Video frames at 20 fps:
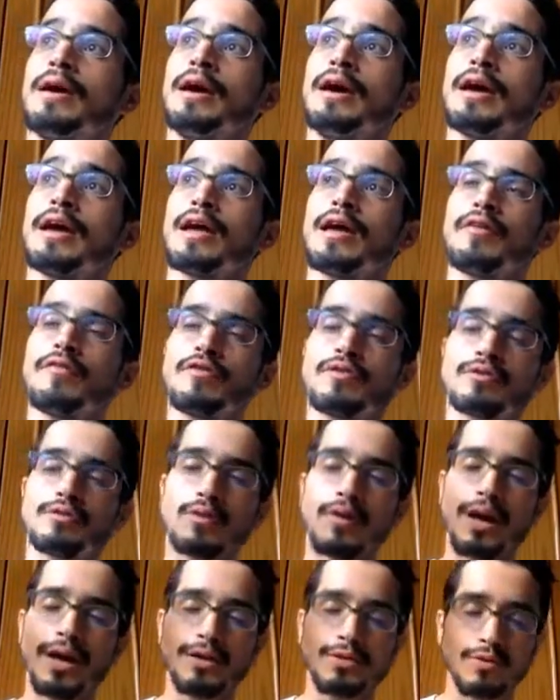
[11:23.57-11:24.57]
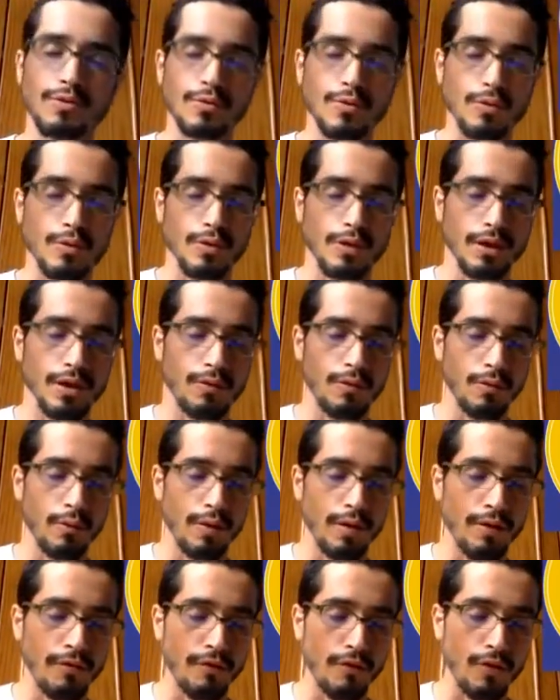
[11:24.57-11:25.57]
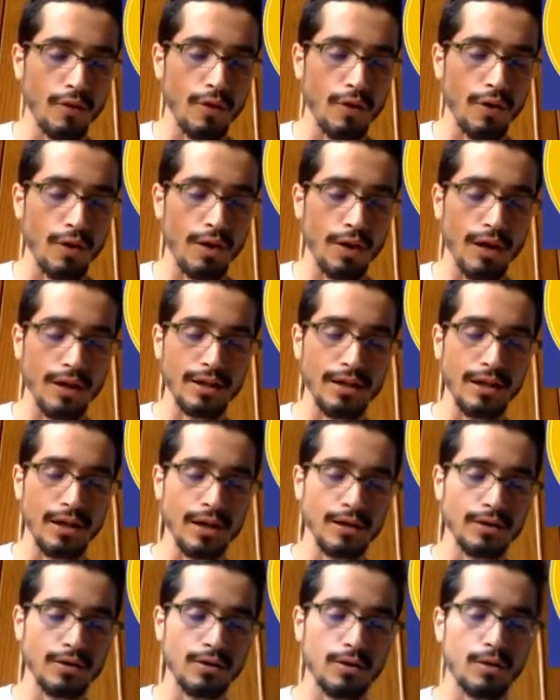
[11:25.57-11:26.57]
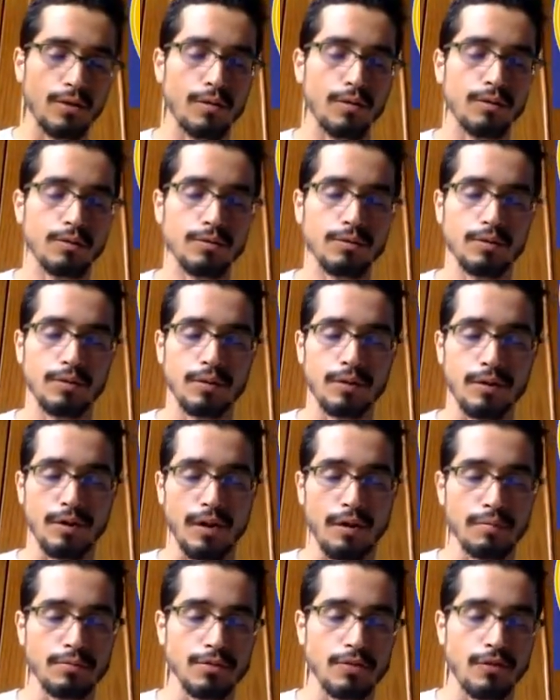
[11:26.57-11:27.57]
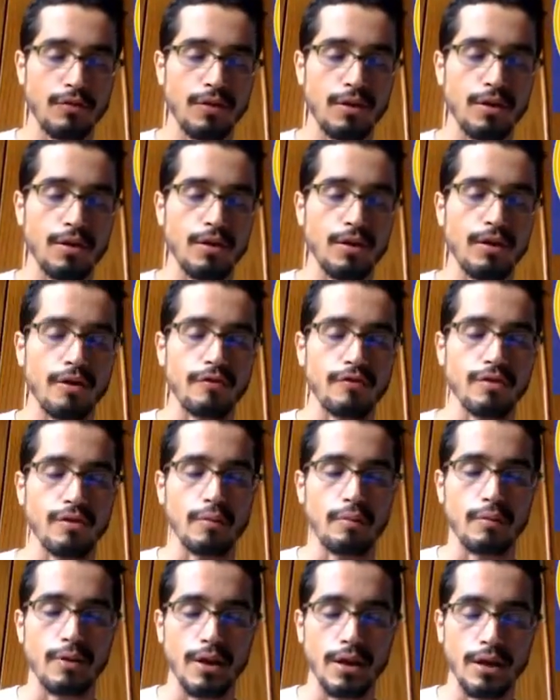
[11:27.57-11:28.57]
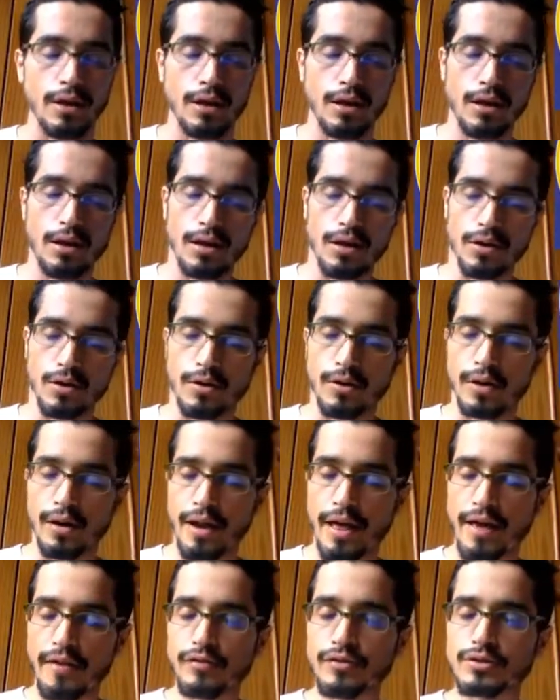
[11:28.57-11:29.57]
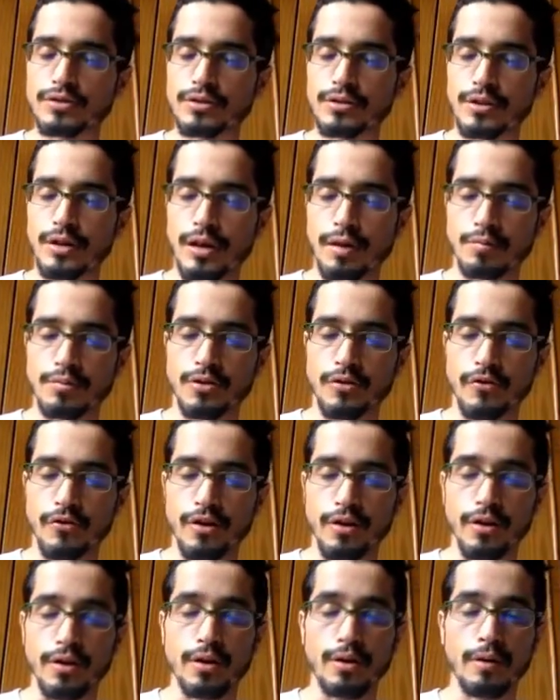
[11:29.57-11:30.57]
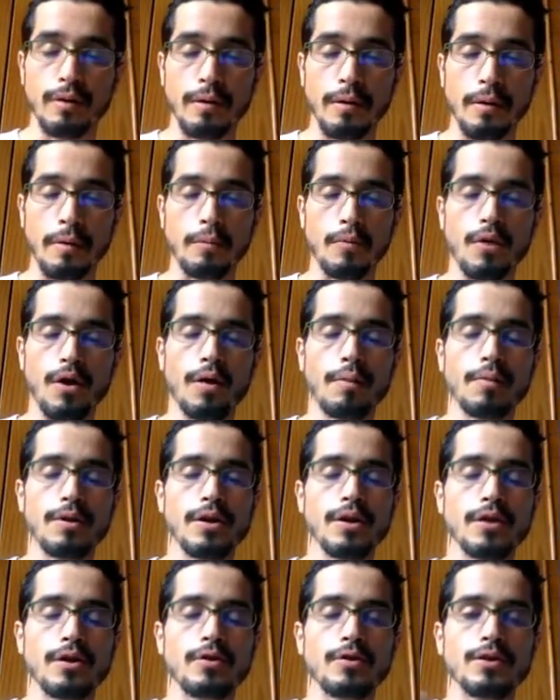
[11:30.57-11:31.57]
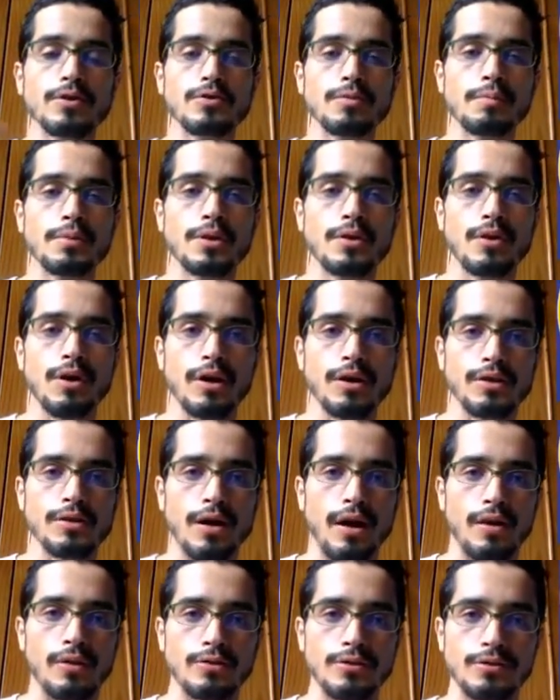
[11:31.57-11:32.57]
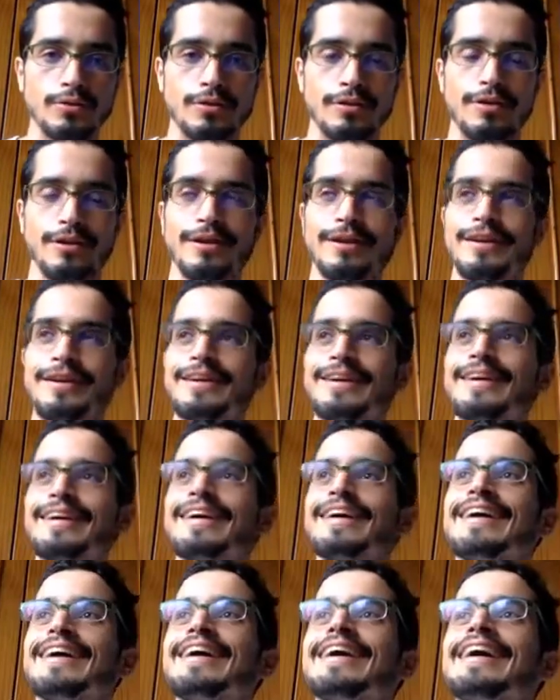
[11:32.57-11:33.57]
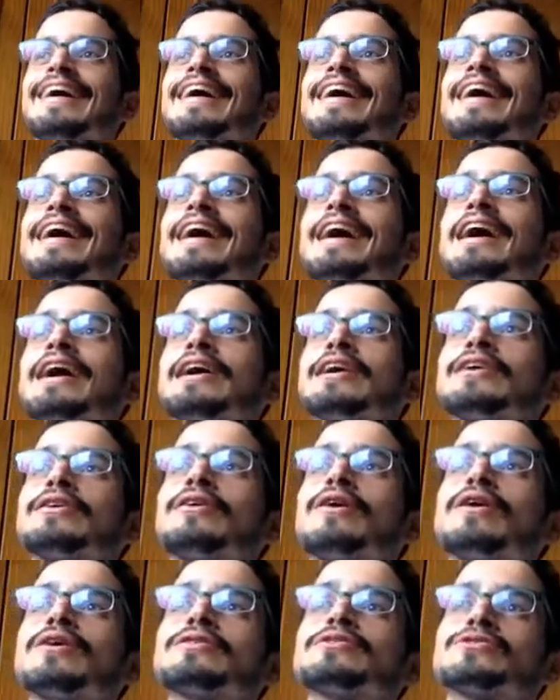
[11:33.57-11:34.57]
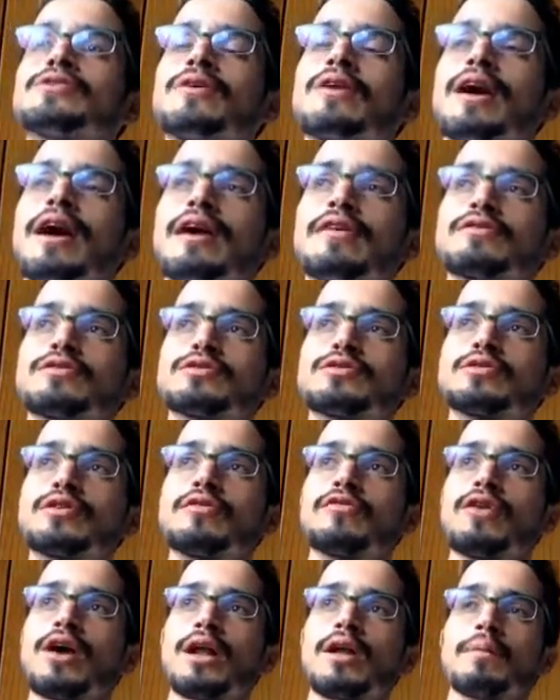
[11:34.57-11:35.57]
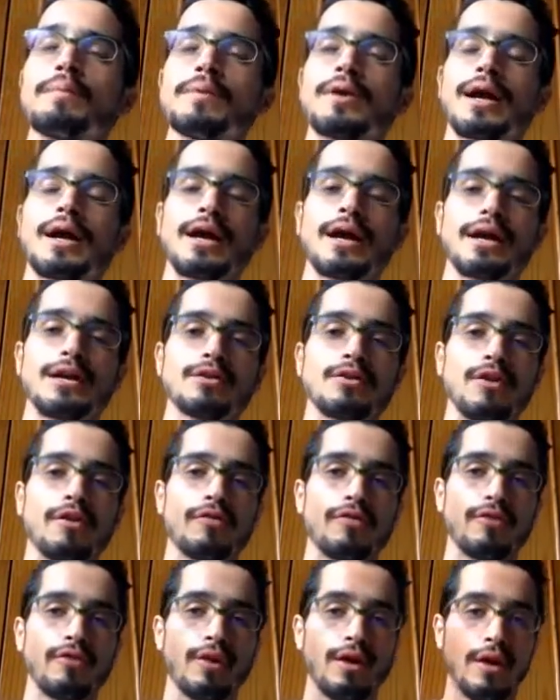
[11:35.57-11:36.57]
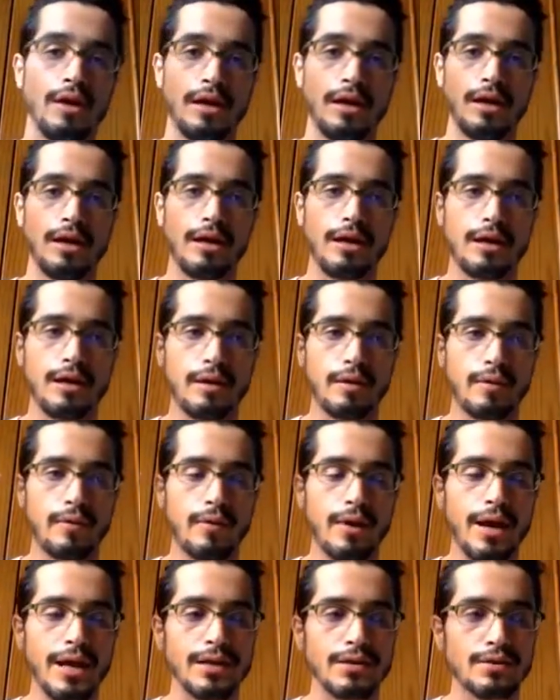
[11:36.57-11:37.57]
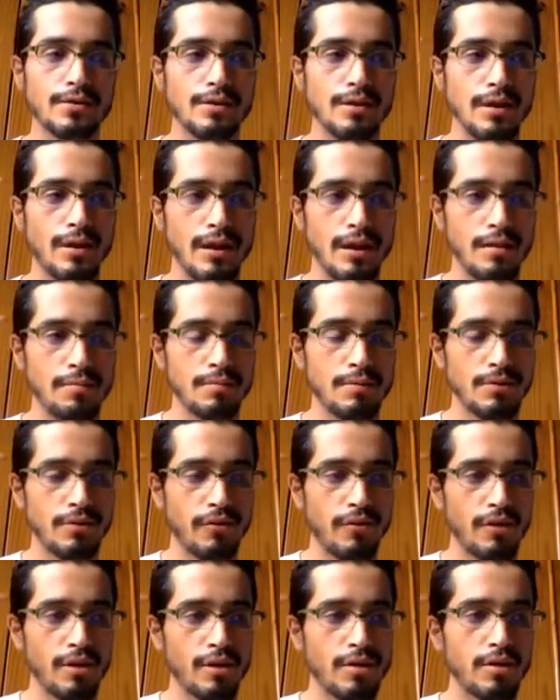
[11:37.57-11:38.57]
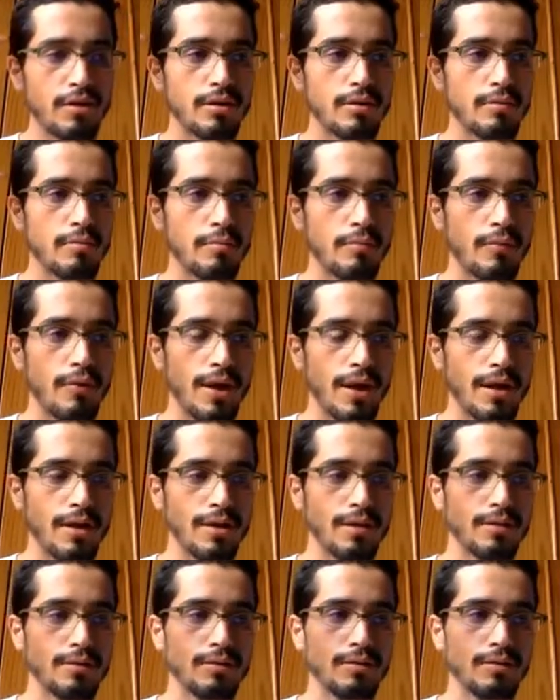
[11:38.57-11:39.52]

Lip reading: if you try to do it with your analytical hemisphere of the brain, your left hemisphere, probably you're going to be knocked out. You also have to develop a kind of right hemisphere brain